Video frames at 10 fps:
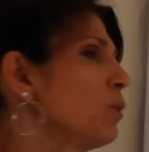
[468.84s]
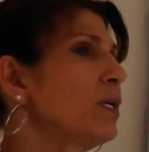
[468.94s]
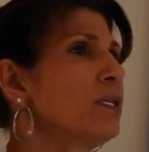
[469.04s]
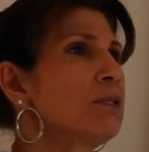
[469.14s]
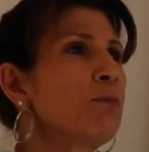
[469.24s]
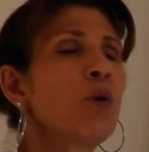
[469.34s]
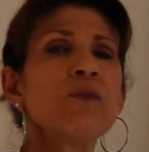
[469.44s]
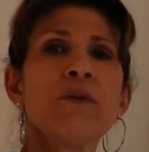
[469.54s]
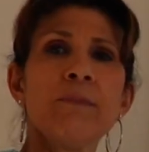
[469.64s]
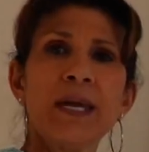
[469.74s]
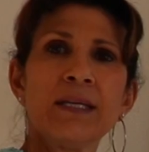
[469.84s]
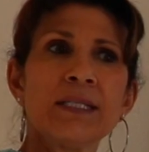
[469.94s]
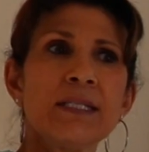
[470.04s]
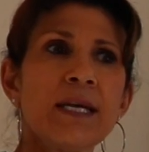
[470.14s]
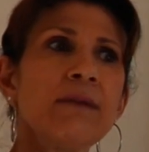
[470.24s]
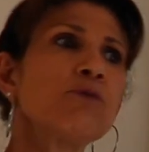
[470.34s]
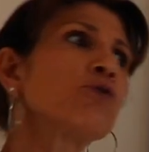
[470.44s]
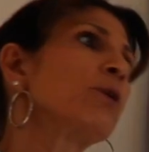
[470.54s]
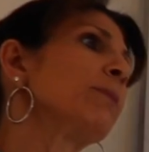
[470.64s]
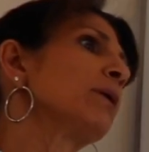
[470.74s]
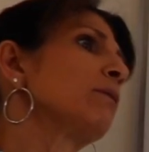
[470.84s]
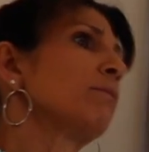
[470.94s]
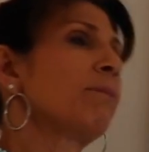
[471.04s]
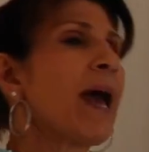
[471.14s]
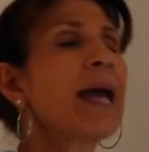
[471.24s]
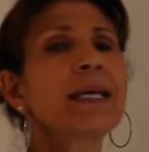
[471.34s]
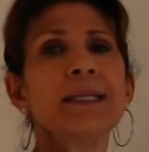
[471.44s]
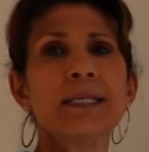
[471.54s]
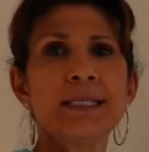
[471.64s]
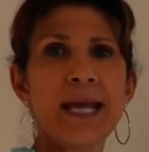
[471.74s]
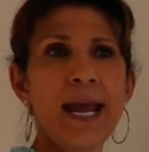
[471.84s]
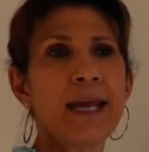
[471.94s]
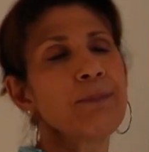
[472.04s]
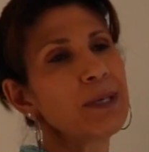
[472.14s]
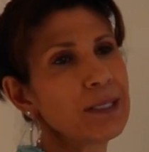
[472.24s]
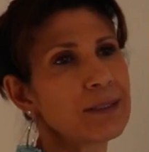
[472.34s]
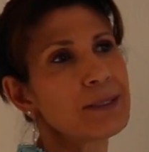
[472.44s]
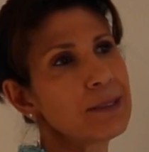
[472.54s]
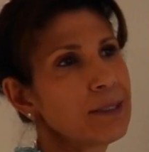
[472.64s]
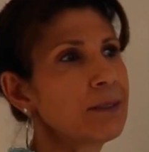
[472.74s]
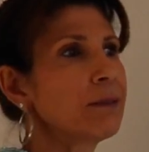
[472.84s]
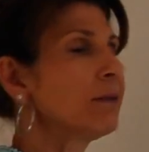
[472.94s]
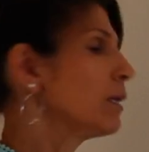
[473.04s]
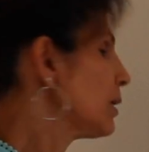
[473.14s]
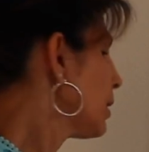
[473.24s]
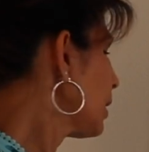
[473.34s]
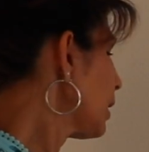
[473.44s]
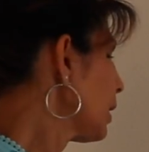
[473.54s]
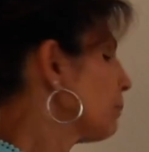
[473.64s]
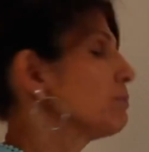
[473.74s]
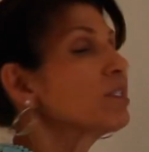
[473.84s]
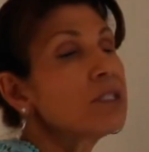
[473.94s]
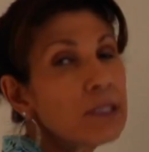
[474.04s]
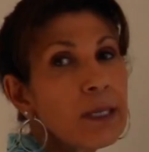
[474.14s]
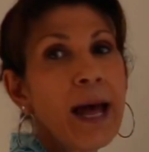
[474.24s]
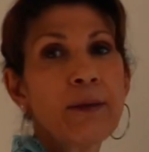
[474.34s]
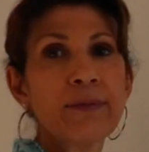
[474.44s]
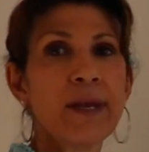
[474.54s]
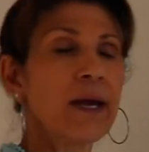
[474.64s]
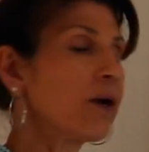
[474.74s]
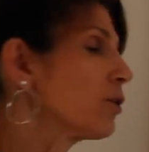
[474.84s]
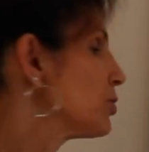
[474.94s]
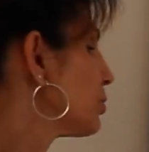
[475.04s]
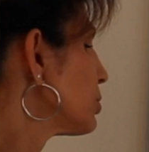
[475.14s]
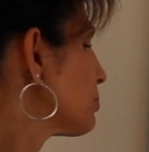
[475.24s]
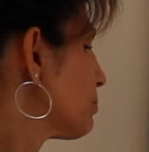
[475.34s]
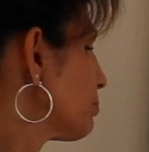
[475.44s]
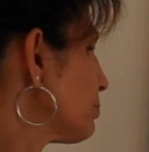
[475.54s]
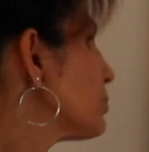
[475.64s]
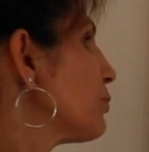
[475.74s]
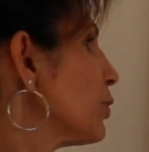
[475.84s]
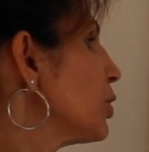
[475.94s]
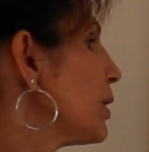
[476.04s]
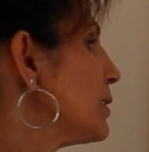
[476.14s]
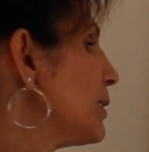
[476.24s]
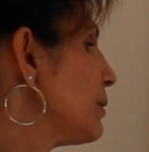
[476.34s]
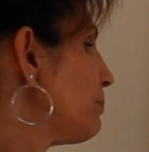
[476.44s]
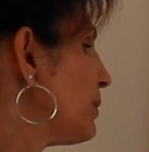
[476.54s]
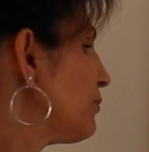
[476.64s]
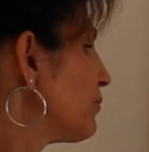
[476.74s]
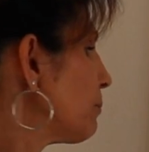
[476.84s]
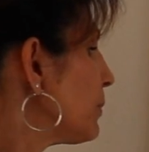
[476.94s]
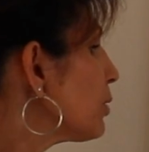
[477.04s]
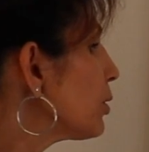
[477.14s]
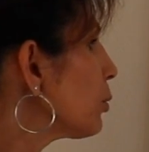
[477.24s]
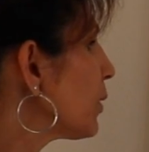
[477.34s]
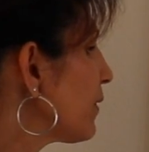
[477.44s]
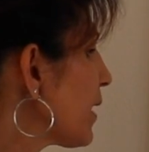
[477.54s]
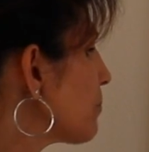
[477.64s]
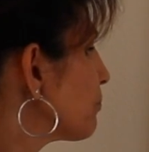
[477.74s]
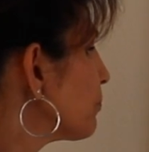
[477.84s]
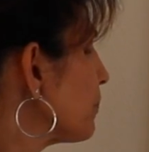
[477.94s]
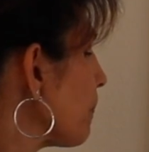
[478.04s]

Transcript: was more of a mainstay of treatment back in the day, but it's still, um, still out there, so it's, it's a good idea to be familiar with it.